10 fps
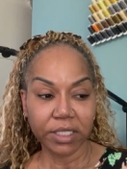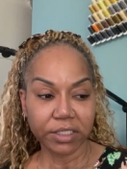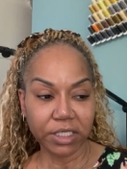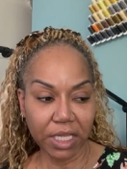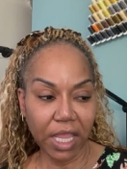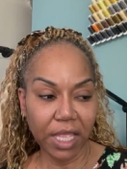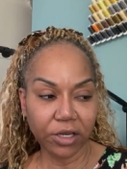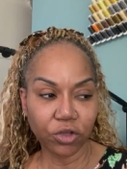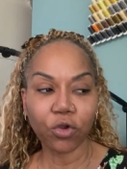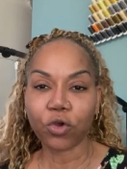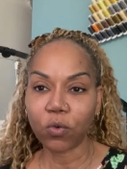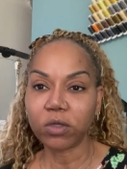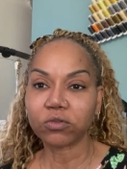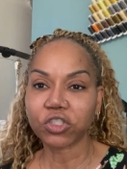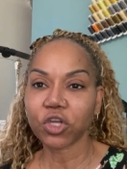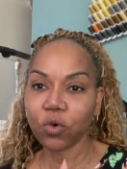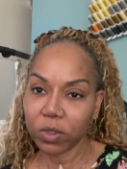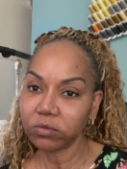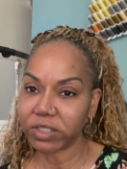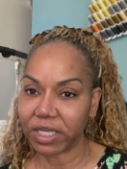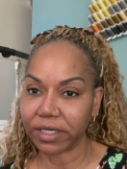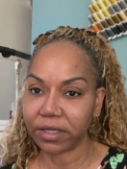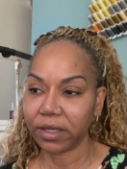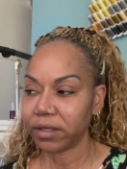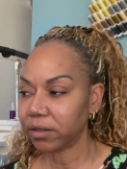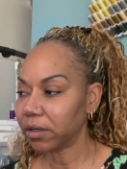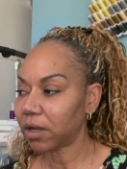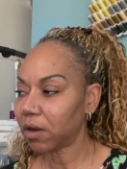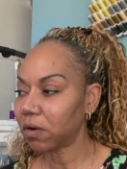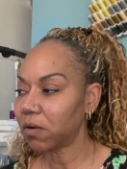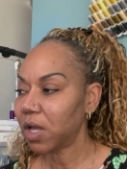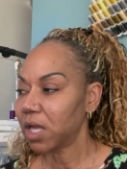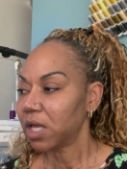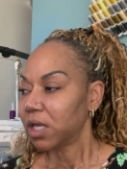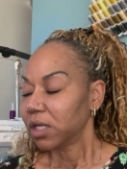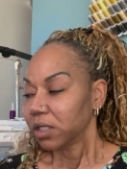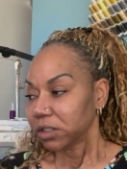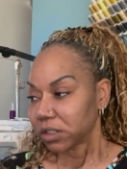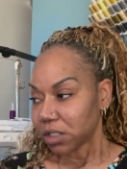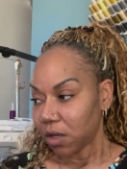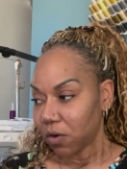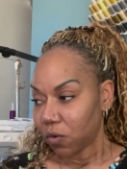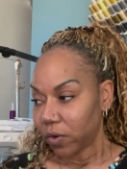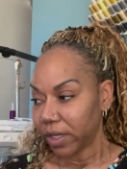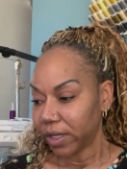to get your quilts quilted, you know? So